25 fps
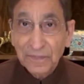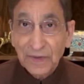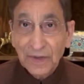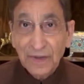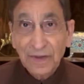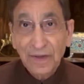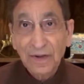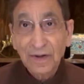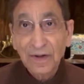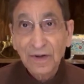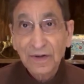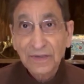
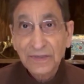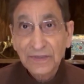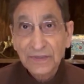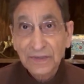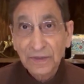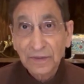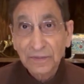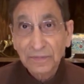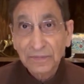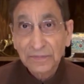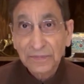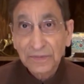Here are
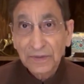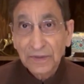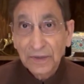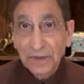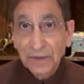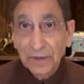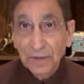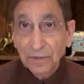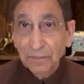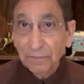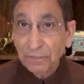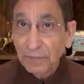some
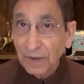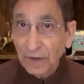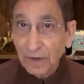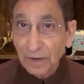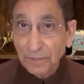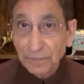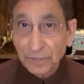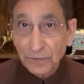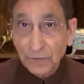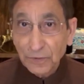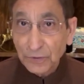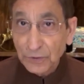
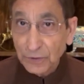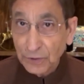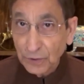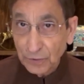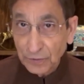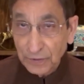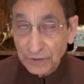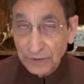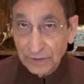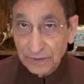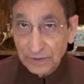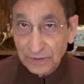
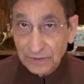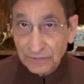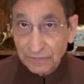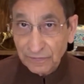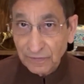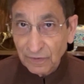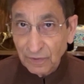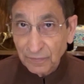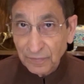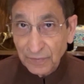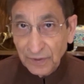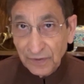Paraprosdokians
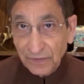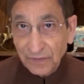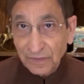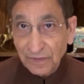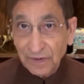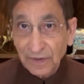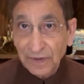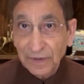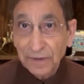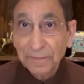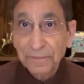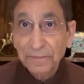from
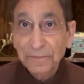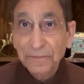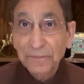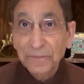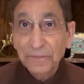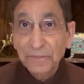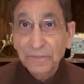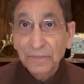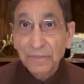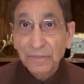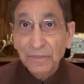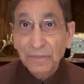history
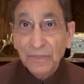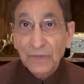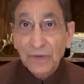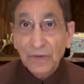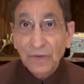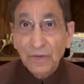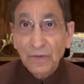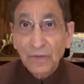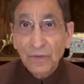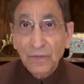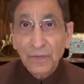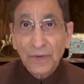
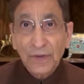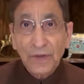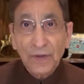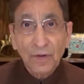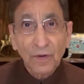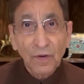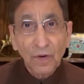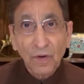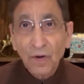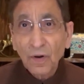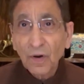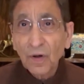we
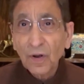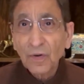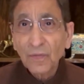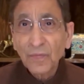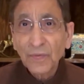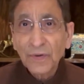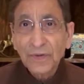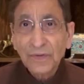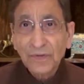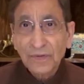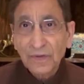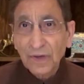can
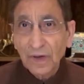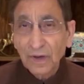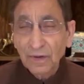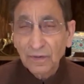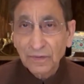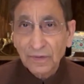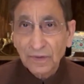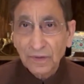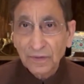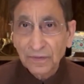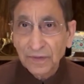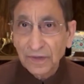always
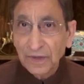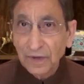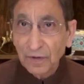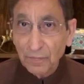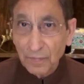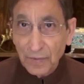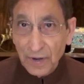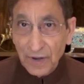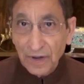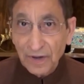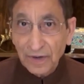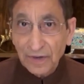count on the
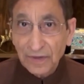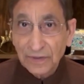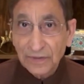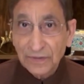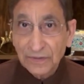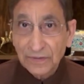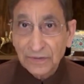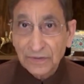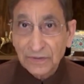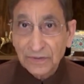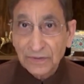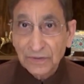
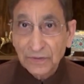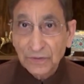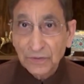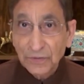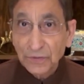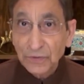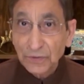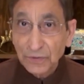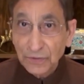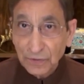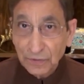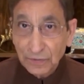Americans
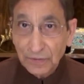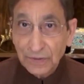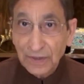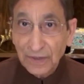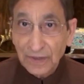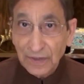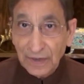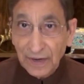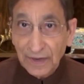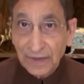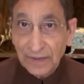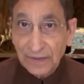to do the
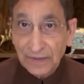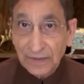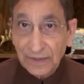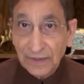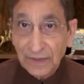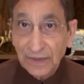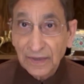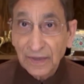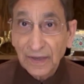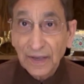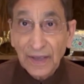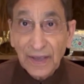right
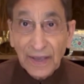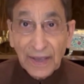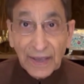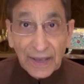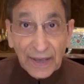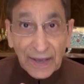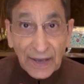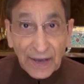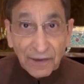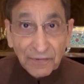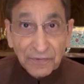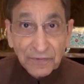thing
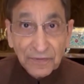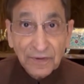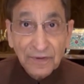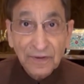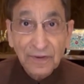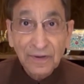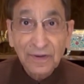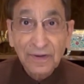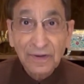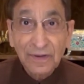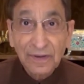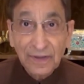
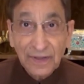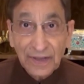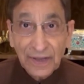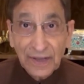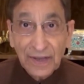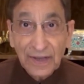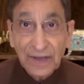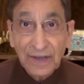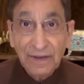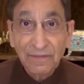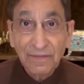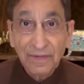after they
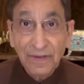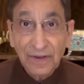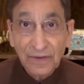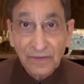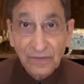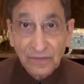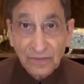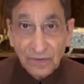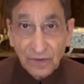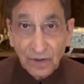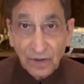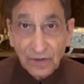have
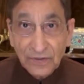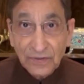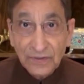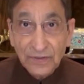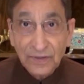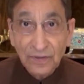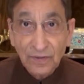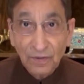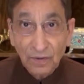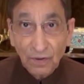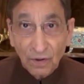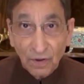
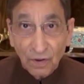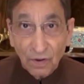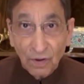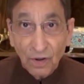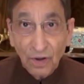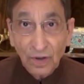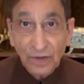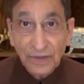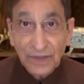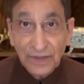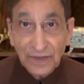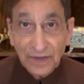exhausted
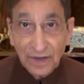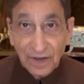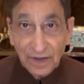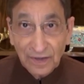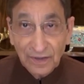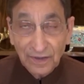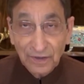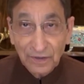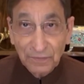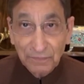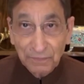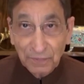all the other